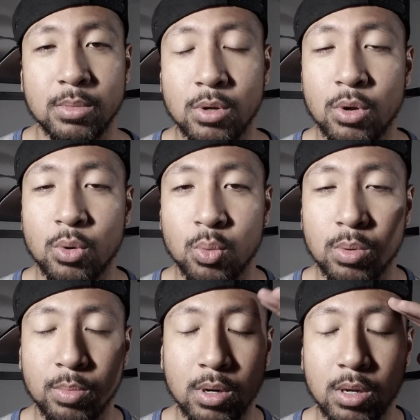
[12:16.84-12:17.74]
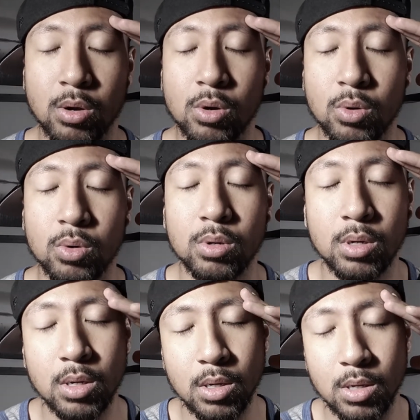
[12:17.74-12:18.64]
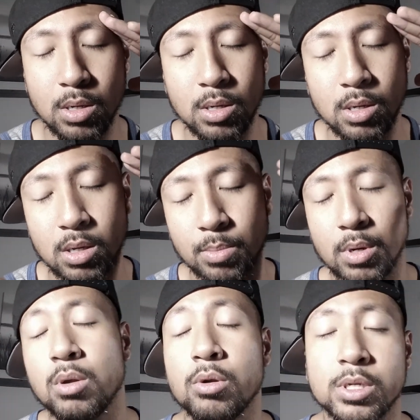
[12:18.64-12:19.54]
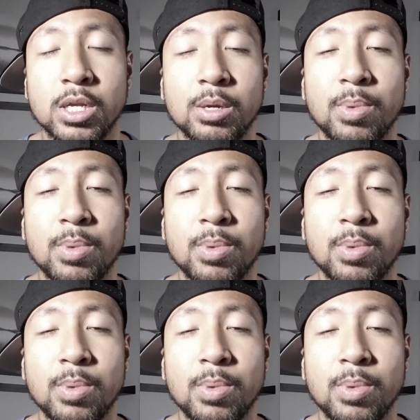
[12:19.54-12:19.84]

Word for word: Go to, I'm gonna go. I'm gonna go to sleep.